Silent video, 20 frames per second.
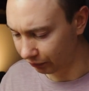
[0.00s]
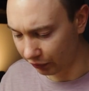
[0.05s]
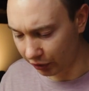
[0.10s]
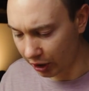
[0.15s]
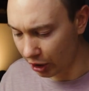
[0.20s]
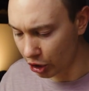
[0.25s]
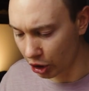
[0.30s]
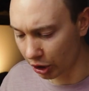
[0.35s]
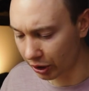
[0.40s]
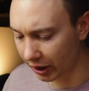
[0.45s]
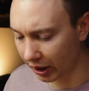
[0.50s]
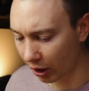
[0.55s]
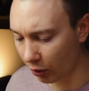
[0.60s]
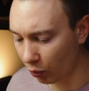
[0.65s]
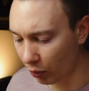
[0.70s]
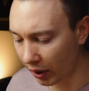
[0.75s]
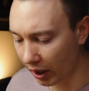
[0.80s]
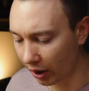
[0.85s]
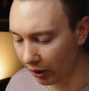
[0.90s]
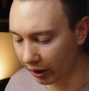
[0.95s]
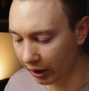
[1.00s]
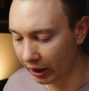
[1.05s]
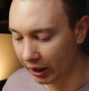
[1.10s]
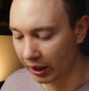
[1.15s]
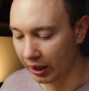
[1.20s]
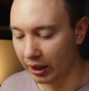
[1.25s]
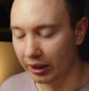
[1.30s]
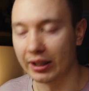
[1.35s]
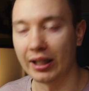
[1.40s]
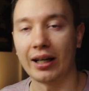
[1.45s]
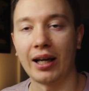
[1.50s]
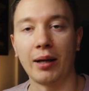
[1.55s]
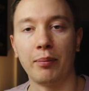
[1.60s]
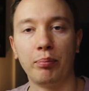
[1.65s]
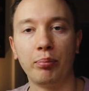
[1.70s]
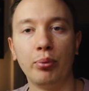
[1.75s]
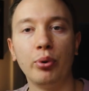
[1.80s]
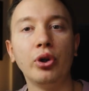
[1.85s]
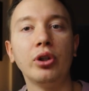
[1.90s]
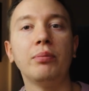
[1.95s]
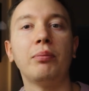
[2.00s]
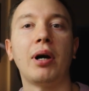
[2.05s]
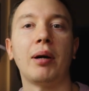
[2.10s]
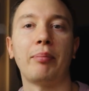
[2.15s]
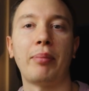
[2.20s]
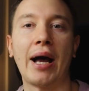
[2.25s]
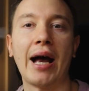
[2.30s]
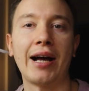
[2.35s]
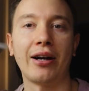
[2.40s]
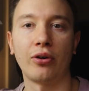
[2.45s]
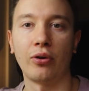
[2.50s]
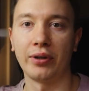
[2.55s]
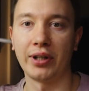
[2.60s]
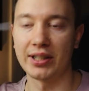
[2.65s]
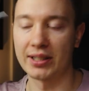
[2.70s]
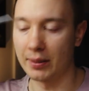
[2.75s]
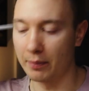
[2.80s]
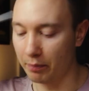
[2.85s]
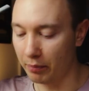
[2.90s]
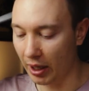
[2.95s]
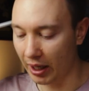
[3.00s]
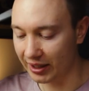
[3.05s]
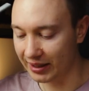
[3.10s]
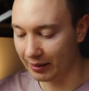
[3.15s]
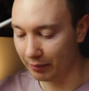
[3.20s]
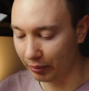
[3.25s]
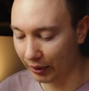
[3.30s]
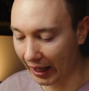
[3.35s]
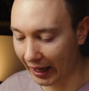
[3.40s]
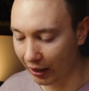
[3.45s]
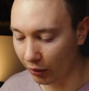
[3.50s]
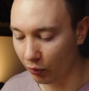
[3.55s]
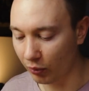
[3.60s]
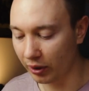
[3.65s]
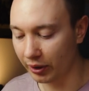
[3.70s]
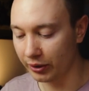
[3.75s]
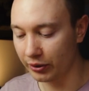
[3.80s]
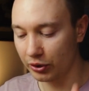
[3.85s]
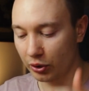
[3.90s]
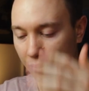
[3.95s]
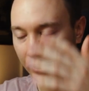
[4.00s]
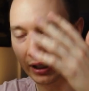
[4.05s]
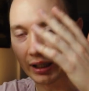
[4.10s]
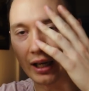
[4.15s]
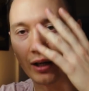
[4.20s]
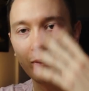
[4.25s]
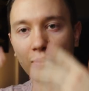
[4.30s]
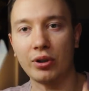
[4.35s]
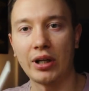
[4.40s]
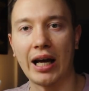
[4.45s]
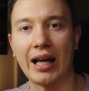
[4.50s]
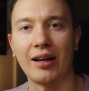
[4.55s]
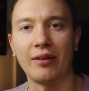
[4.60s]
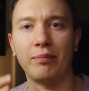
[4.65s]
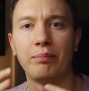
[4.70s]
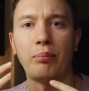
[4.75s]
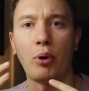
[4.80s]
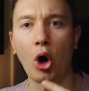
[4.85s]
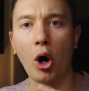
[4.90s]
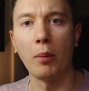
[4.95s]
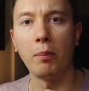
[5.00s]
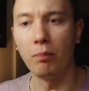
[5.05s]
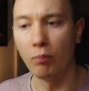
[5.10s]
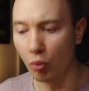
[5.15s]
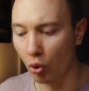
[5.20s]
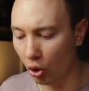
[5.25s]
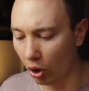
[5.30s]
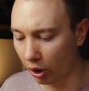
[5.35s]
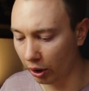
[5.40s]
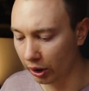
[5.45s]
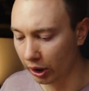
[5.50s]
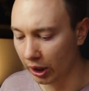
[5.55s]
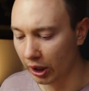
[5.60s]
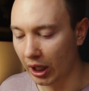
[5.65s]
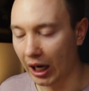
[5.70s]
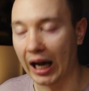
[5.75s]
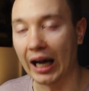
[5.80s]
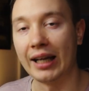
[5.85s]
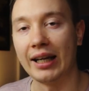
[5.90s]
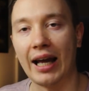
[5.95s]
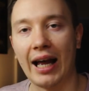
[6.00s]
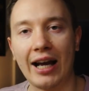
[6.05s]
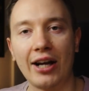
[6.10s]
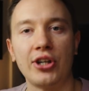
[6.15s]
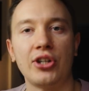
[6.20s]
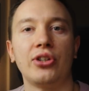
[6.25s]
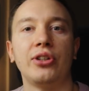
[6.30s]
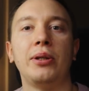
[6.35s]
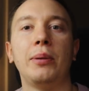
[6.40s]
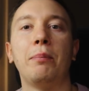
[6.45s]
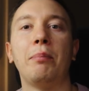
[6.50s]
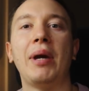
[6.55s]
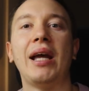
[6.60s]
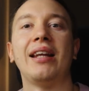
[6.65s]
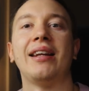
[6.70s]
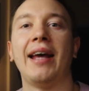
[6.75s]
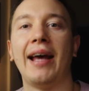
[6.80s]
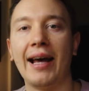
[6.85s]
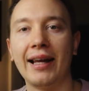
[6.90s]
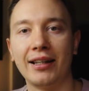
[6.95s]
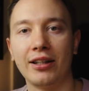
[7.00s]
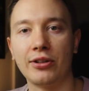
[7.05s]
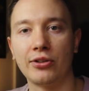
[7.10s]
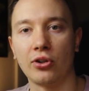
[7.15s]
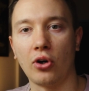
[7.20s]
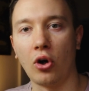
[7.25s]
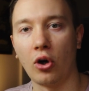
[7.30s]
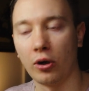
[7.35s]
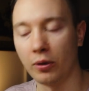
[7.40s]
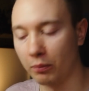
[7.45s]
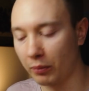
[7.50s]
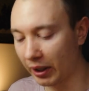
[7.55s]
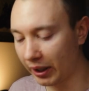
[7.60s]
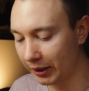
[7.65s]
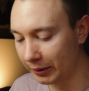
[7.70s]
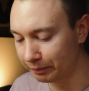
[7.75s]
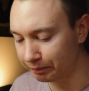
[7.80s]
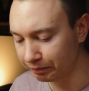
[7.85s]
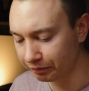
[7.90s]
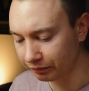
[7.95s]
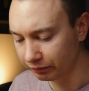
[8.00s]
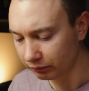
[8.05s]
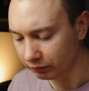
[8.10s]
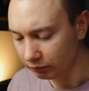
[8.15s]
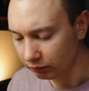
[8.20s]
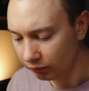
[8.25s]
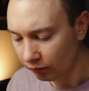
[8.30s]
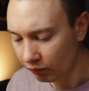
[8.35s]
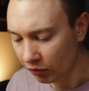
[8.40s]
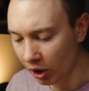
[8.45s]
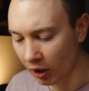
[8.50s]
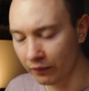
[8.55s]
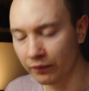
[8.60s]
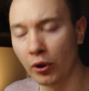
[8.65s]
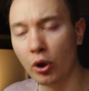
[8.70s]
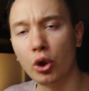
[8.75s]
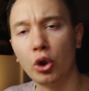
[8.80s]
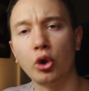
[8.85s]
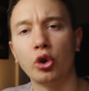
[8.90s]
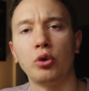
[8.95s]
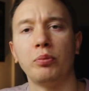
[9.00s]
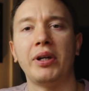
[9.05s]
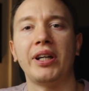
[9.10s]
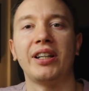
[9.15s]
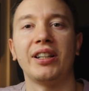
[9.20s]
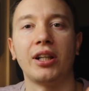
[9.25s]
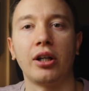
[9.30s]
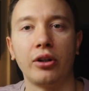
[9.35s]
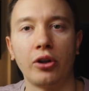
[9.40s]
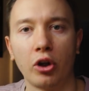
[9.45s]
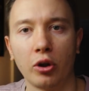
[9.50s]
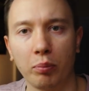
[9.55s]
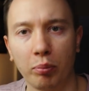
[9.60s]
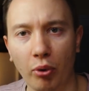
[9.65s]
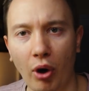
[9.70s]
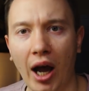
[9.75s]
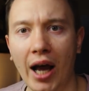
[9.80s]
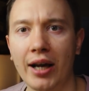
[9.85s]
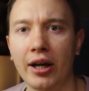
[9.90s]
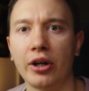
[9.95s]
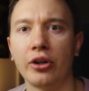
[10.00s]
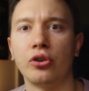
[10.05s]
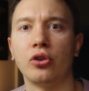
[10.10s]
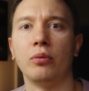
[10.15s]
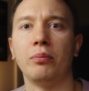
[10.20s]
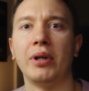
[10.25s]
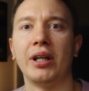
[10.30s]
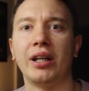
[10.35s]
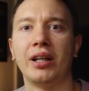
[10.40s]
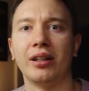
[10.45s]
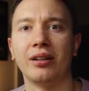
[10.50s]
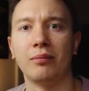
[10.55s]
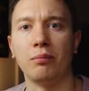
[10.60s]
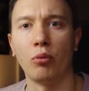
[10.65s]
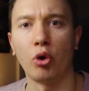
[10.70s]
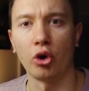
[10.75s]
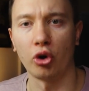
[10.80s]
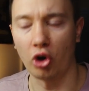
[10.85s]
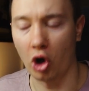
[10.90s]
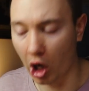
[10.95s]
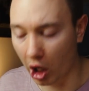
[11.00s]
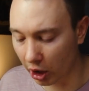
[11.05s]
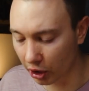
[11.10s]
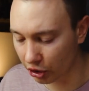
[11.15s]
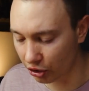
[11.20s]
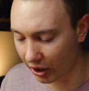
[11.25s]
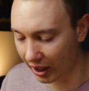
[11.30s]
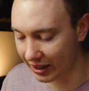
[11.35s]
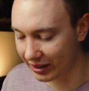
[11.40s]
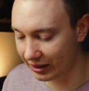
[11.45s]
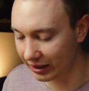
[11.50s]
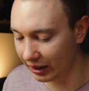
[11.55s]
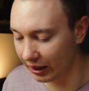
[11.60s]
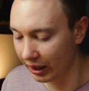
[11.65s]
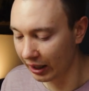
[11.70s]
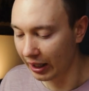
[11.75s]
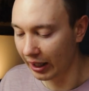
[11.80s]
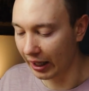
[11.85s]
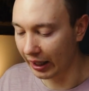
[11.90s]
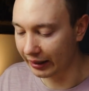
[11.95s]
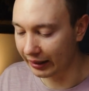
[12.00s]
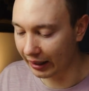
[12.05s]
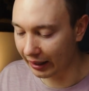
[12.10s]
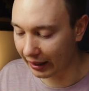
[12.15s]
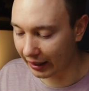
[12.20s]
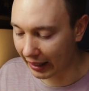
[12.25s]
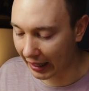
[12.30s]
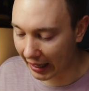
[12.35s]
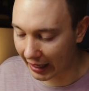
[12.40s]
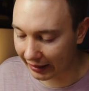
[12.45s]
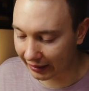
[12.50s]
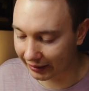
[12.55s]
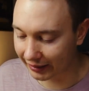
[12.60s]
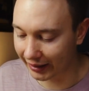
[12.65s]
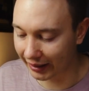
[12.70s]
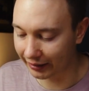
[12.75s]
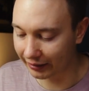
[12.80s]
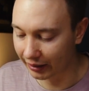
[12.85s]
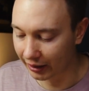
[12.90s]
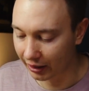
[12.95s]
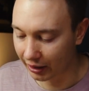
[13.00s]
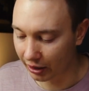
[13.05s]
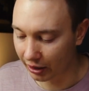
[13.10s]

t-shirt that I'm wearing. Then I put my background as a black one so that I would kind of pop more. I actually made edits on my photo to make it a lot brighter, to make it more contrasty, and then I added that